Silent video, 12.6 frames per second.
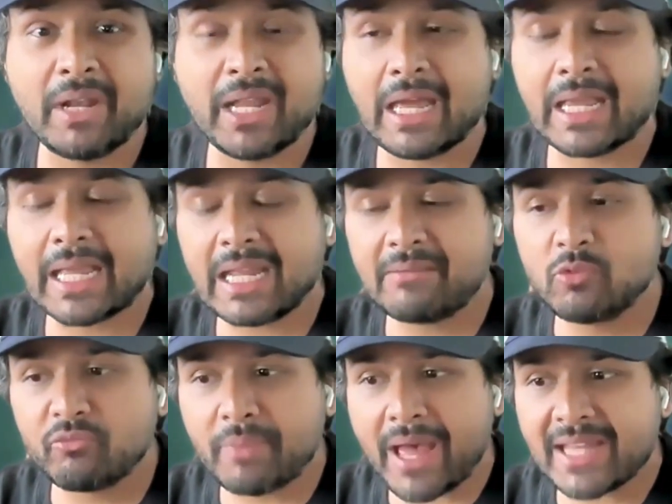And I kind
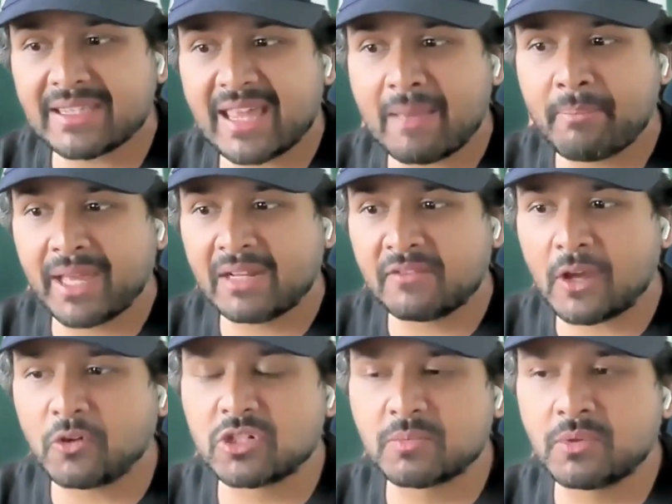of moved past that. But
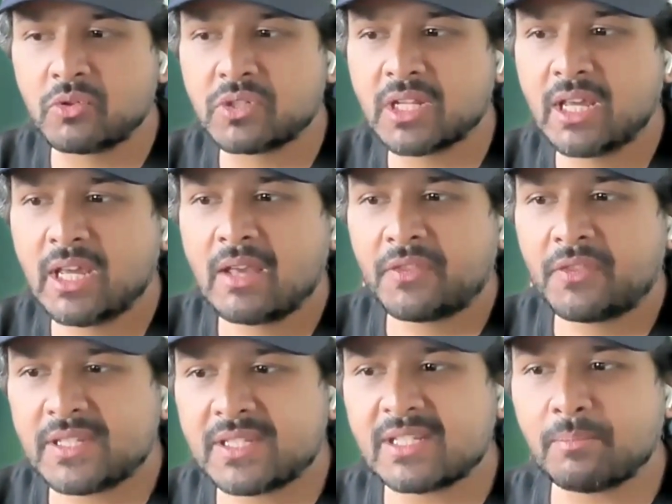at Founders Boost,
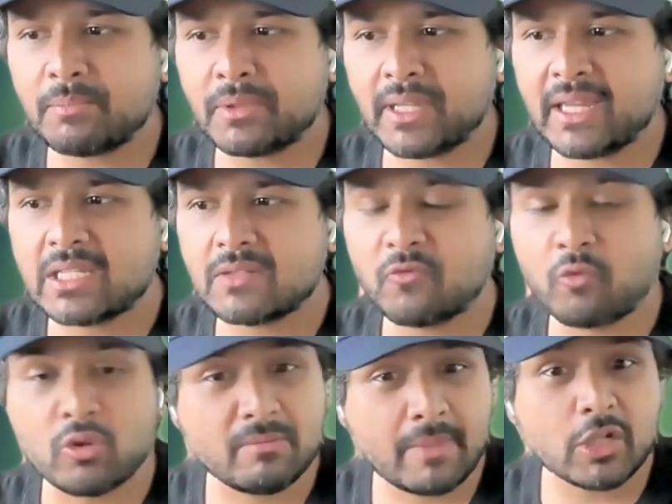this is a place
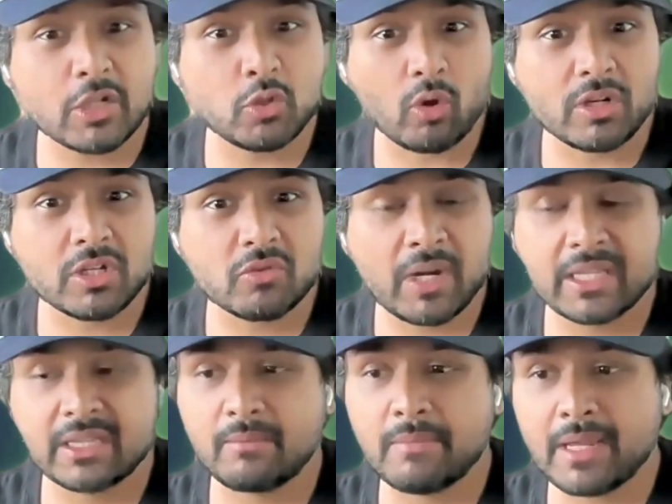for the mentors,
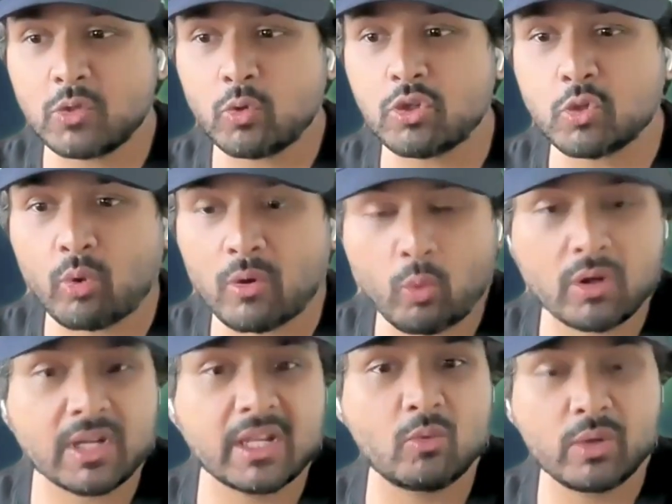right? The mentors who are
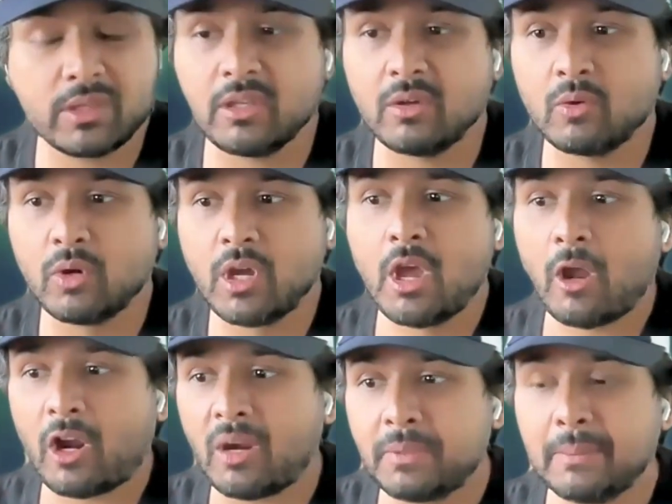working with you
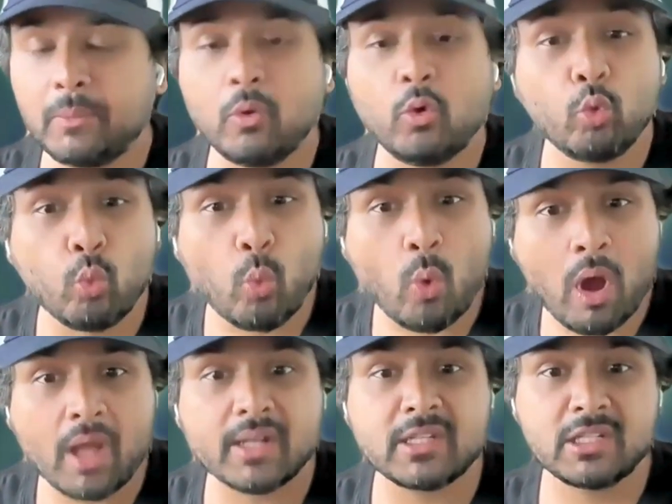are people who
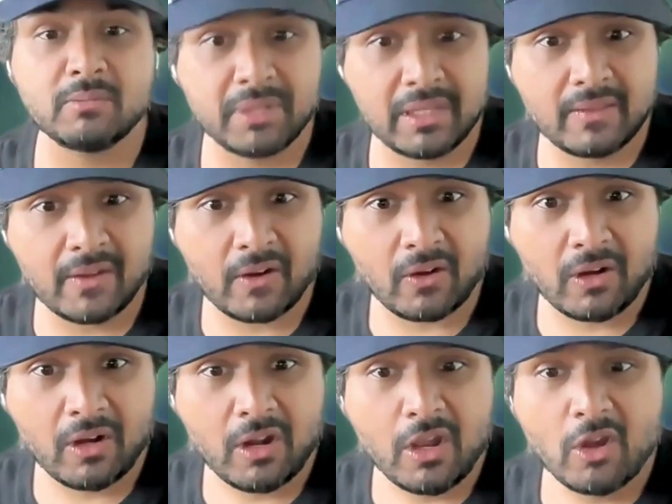want to be
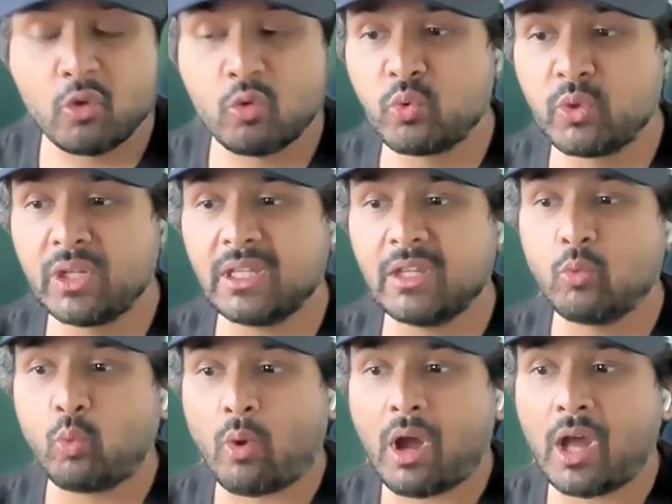there, who
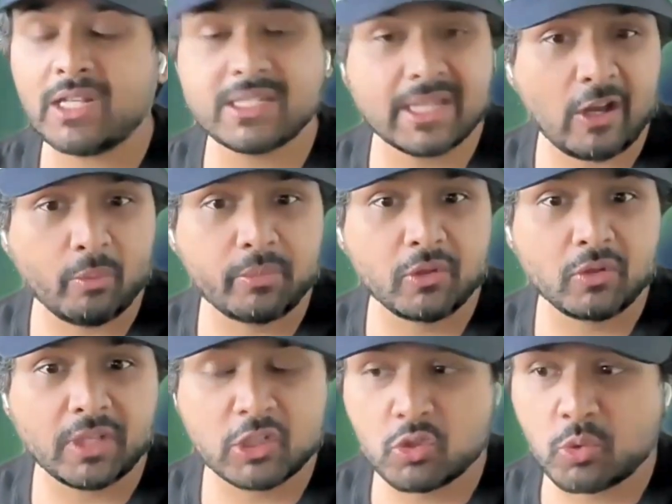really want to help
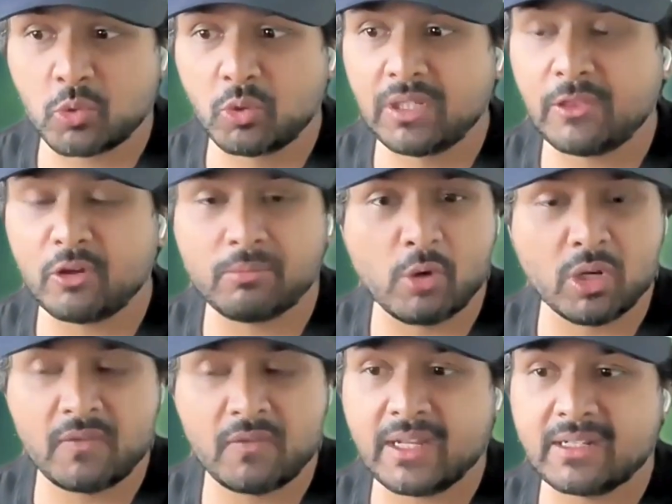you. Like truly, they're
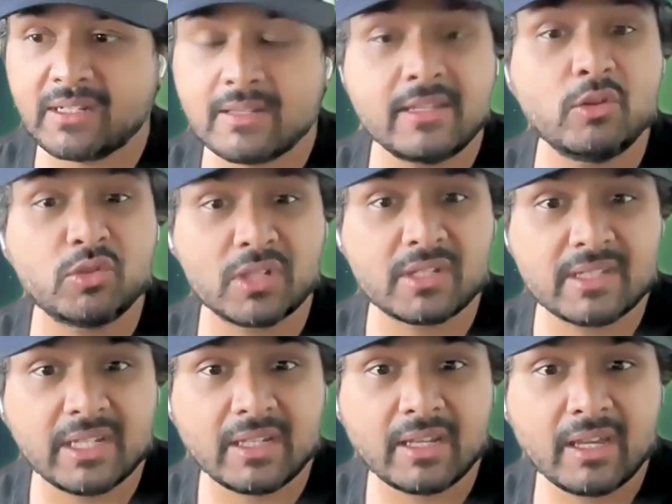motivated to see you
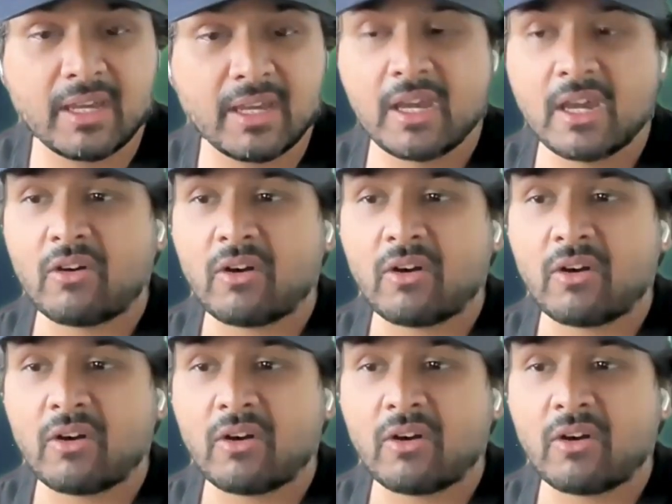succeed,